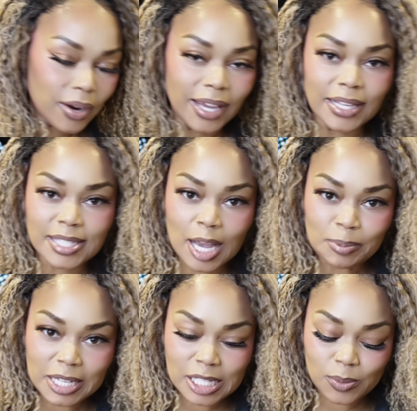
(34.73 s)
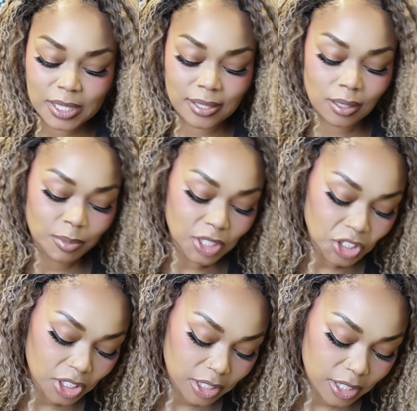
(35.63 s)
right, he topped his with cinnamon
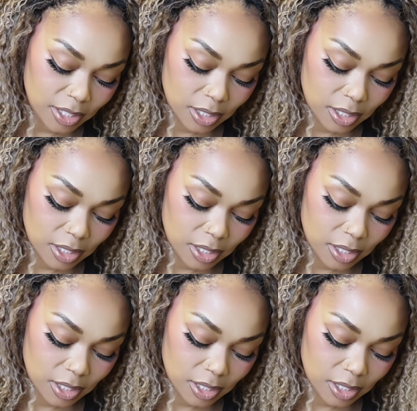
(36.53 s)
sugar,